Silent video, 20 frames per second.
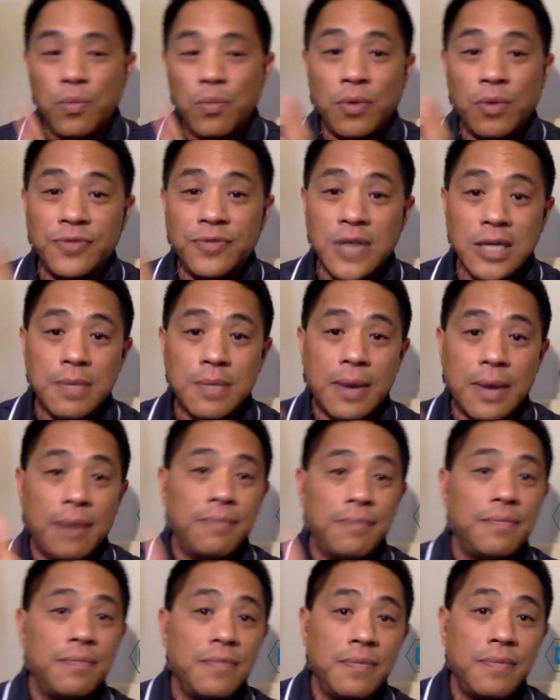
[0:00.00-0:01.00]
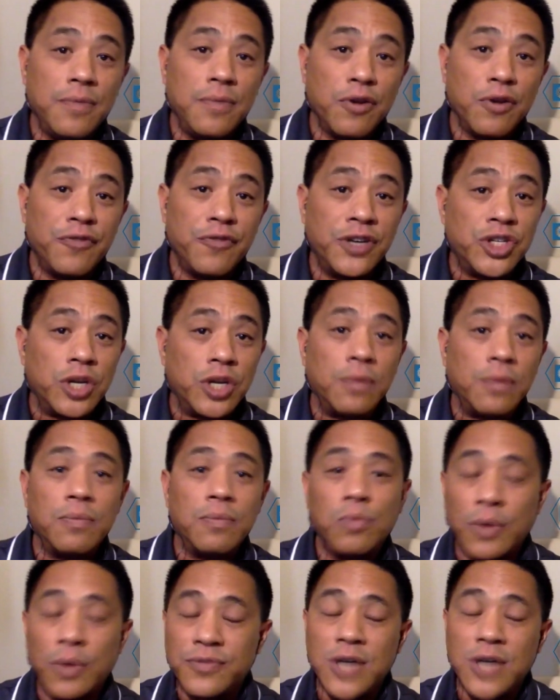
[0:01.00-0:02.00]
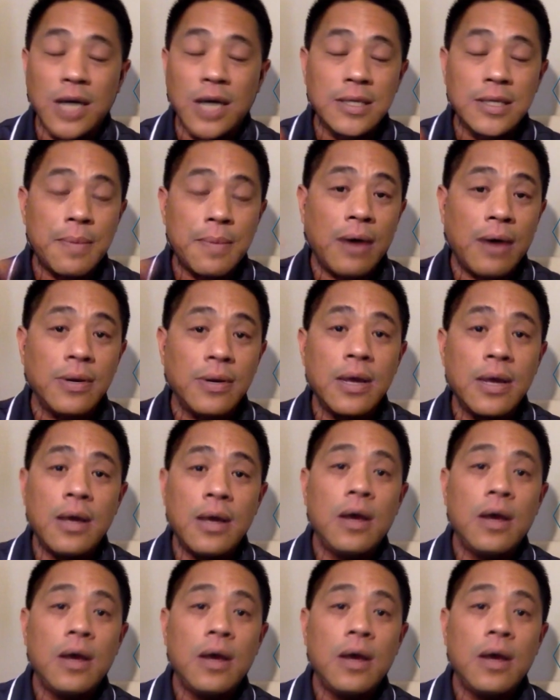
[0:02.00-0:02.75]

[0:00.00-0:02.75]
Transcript: we've talked about your vision. We've talked about